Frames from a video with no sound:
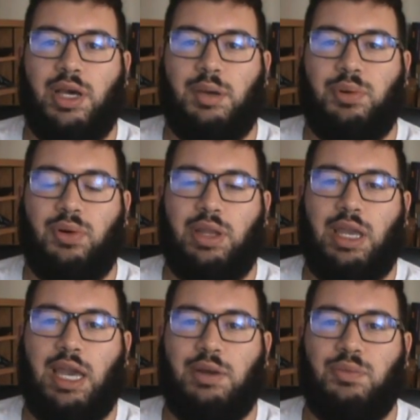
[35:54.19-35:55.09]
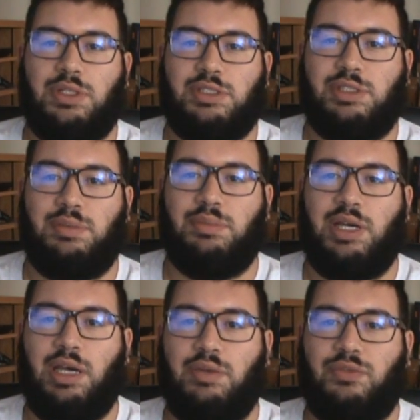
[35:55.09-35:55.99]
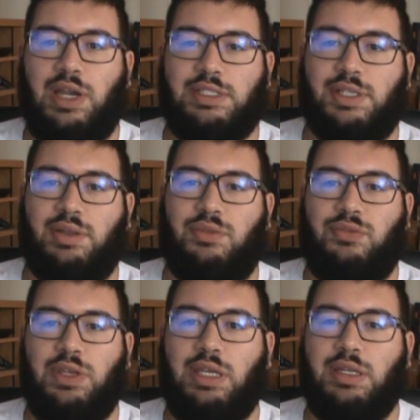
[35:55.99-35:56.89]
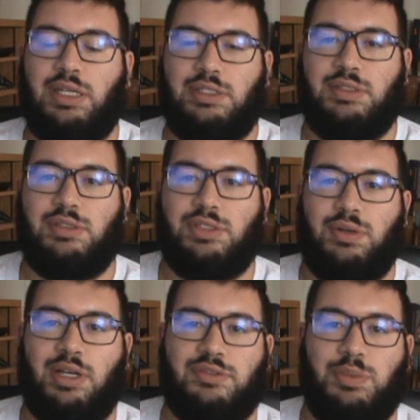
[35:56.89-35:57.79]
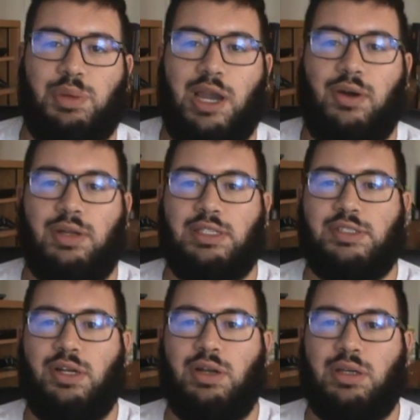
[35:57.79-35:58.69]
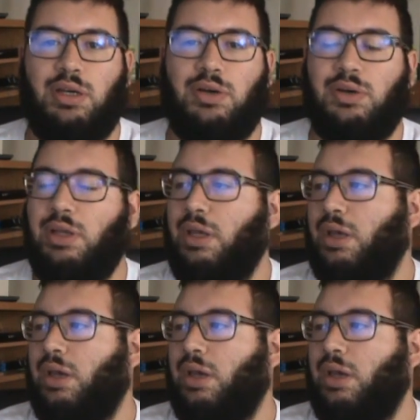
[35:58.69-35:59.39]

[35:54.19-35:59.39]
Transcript: Poirier had won some fights on the feet, had shown off some power against Eric Koch.